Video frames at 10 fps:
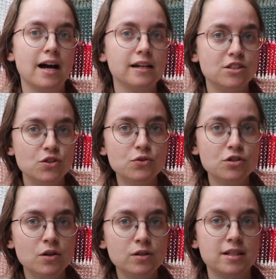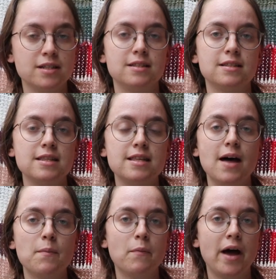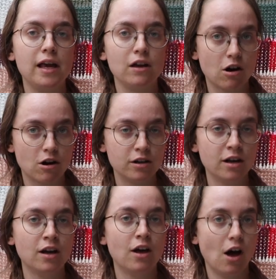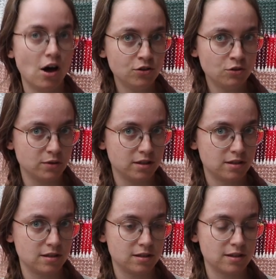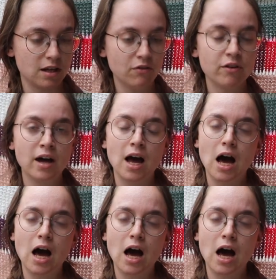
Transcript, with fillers: I do notice that my yarn untwists itself.